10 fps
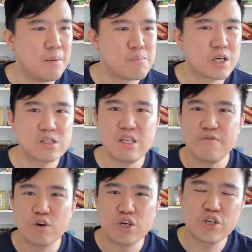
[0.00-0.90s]
Because
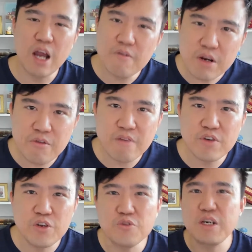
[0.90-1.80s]
if you're sharing
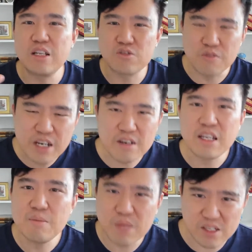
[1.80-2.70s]
revenue, it's already
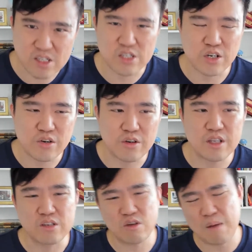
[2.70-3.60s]
deemed as a
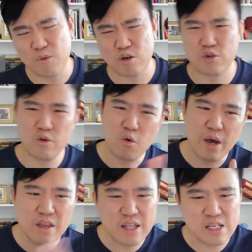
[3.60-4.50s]
security. So I'm not sure
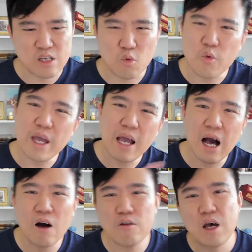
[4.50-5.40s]
whether there's a way
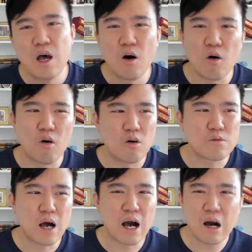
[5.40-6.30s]
out
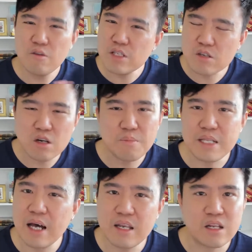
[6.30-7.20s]
or how it's going to be
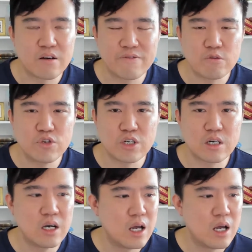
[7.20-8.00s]
done in the future.